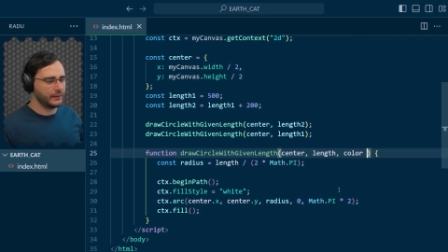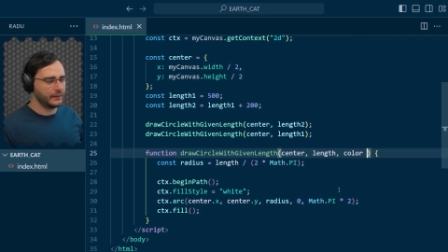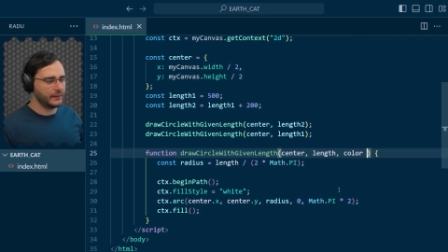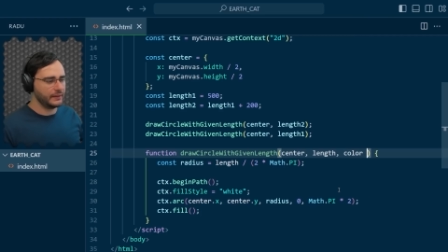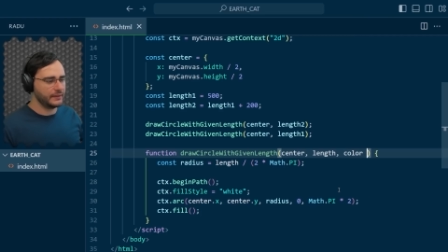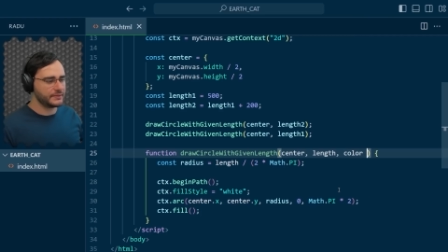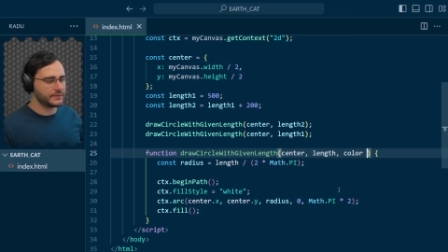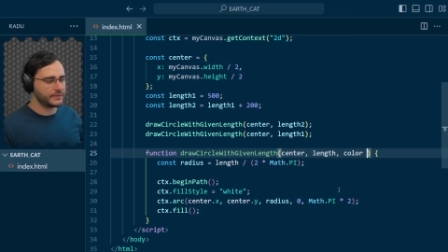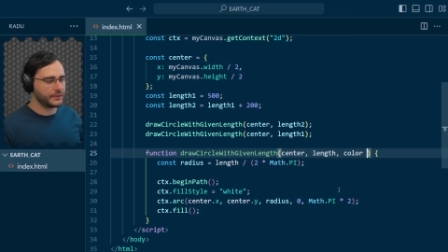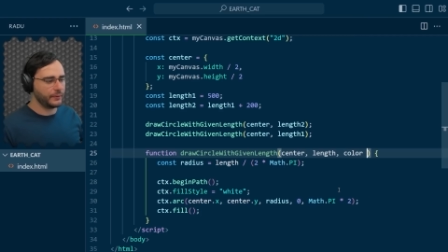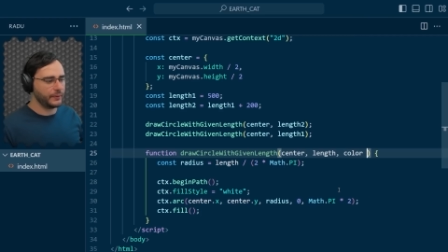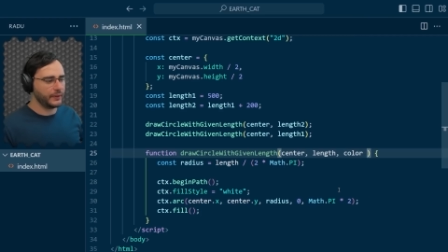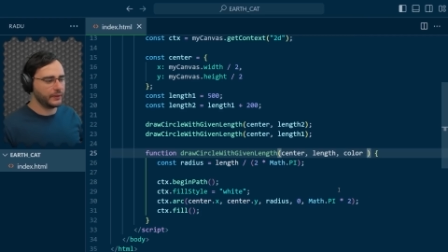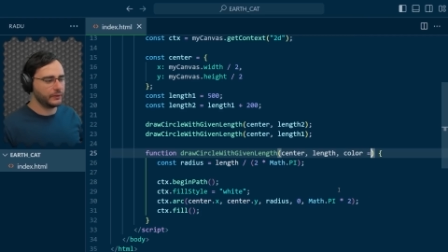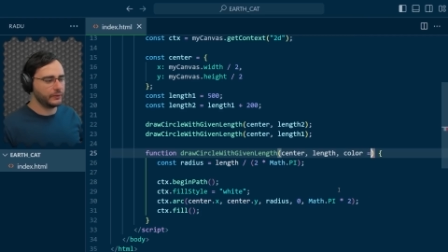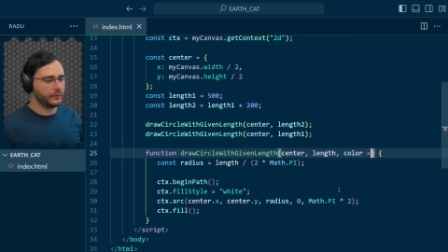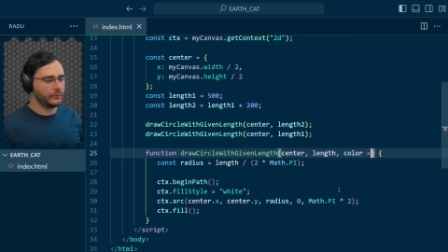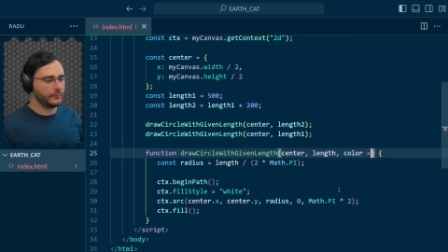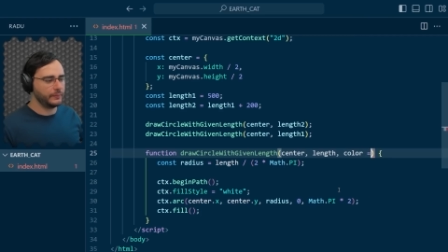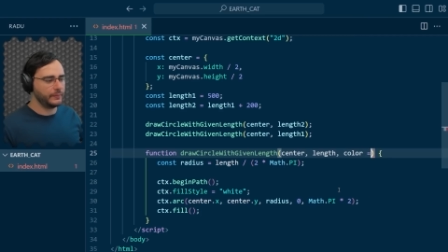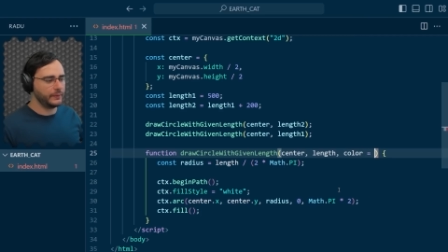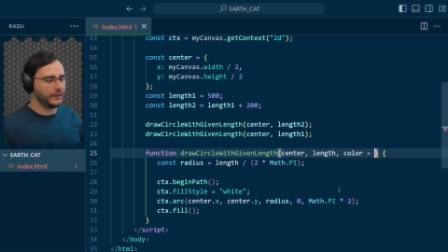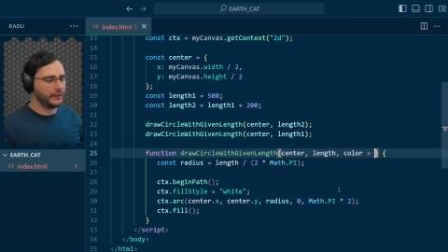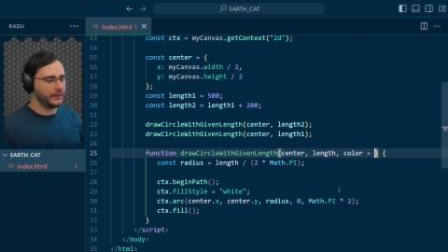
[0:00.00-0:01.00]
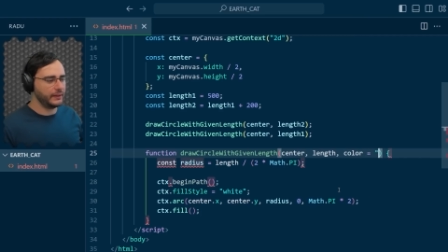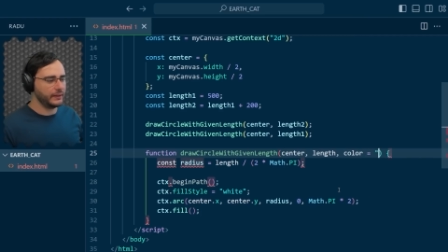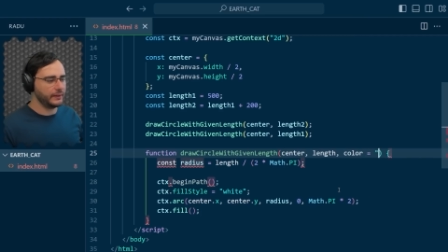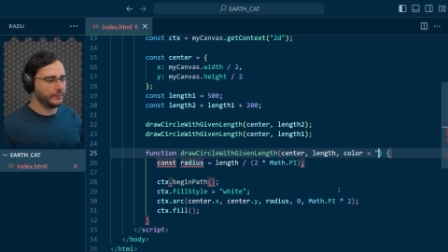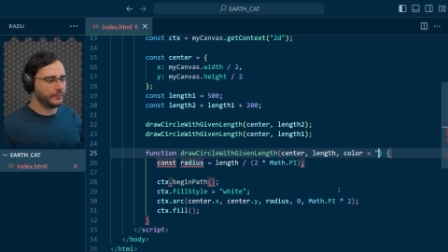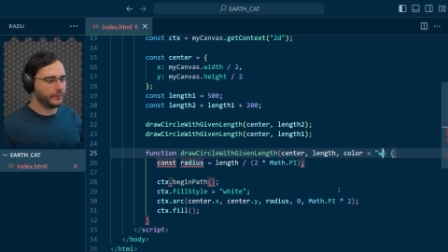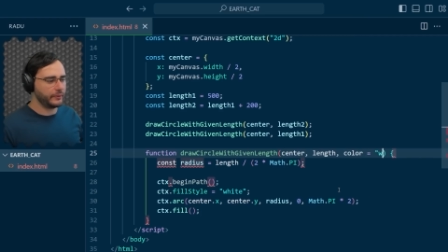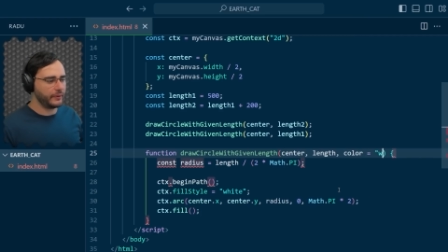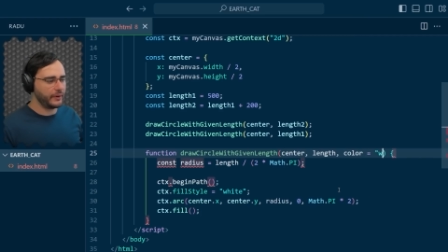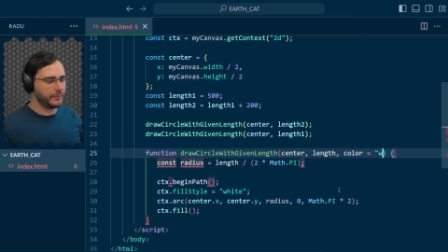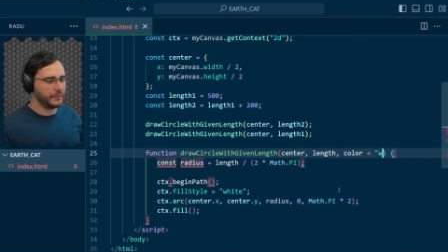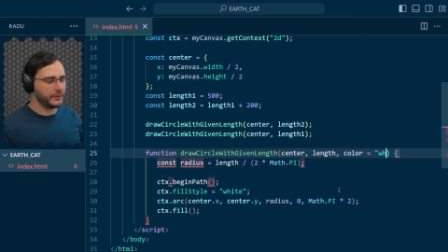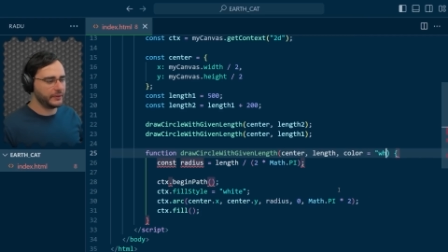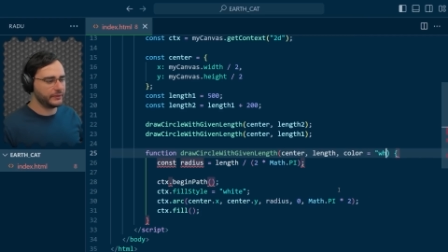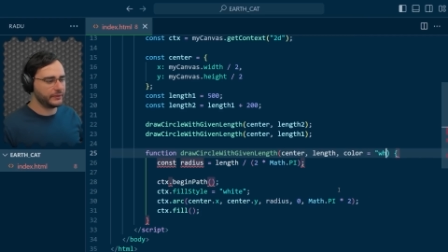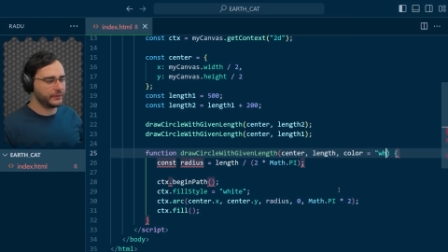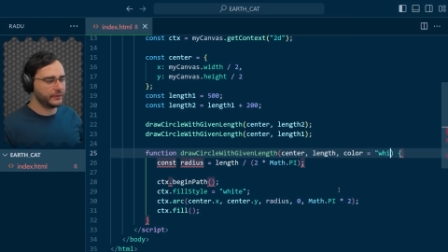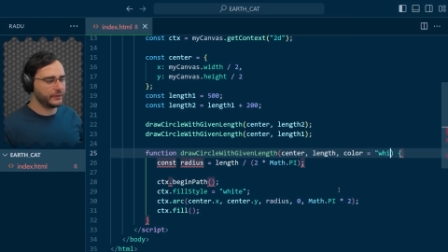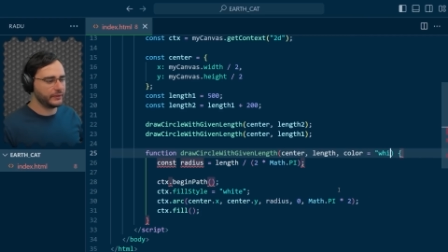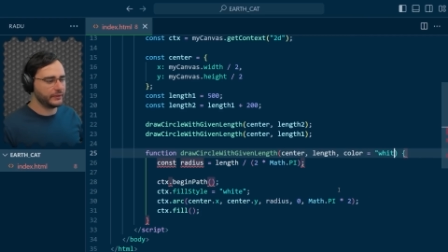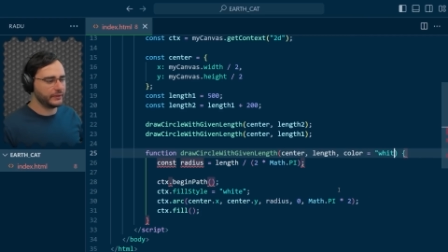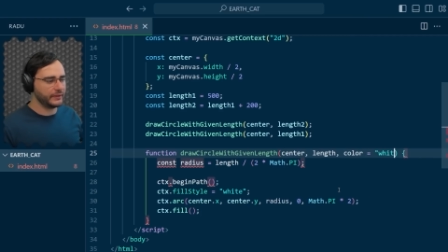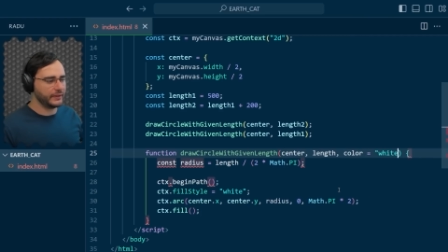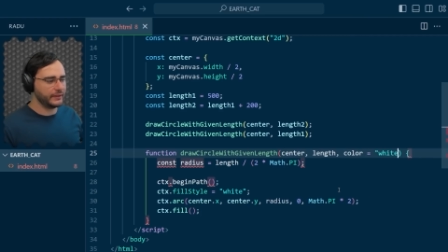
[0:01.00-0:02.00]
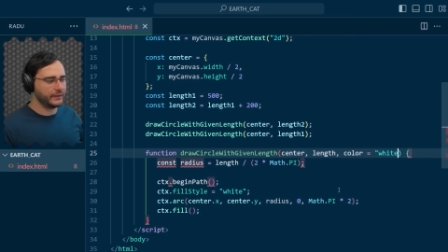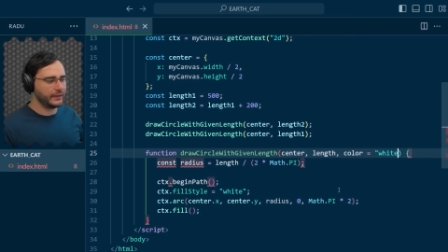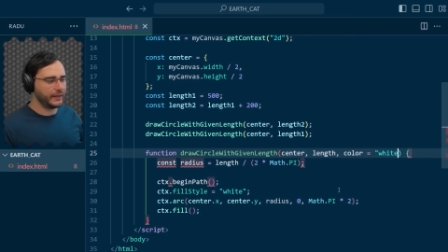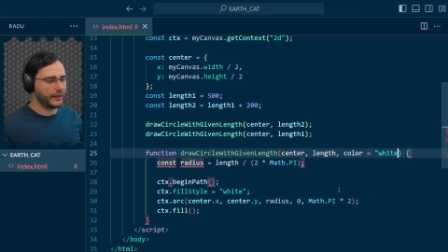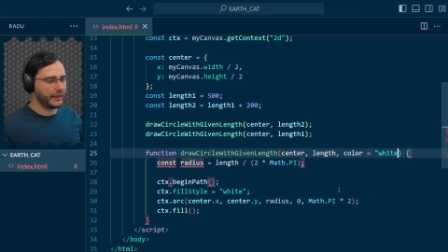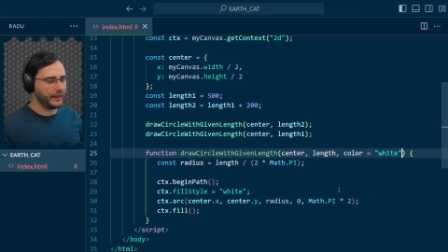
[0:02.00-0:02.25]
It's going to be a parameter that